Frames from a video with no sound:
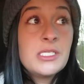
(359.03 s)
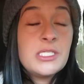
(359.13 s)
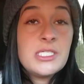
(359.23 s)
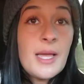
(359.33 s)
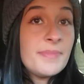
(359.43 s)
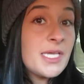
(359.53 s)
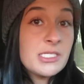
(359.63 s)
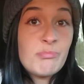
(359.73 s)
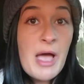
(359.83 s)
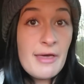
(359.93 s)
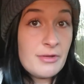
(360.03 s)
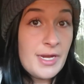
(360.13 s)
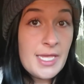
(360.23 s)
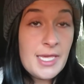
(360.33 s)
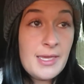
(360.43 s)
something's
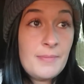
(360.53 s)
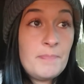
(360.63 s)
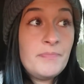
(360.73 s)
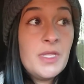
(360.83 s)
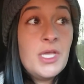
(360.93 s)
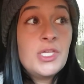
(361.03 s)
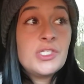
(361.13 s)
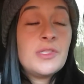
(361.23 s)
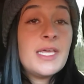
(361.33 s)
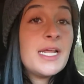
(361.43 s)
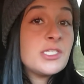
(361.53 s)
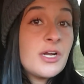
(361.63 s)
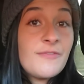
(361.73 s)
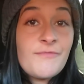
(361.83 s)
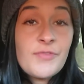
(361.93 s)
bothering him. So then I
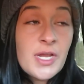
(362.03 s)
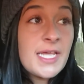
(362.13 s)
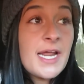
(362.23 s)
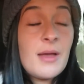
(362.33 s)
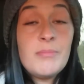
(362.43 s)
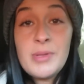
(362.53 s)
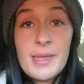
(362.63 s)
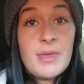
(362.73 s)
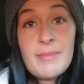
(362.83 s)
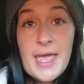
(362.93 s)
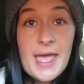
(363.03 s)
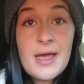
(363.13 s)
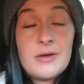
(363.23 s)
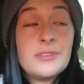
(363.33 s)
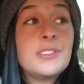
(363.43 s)
started freaking out and blaming my
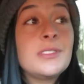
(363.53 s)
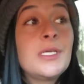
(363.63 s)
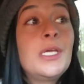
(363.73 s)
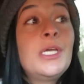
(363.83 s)
house.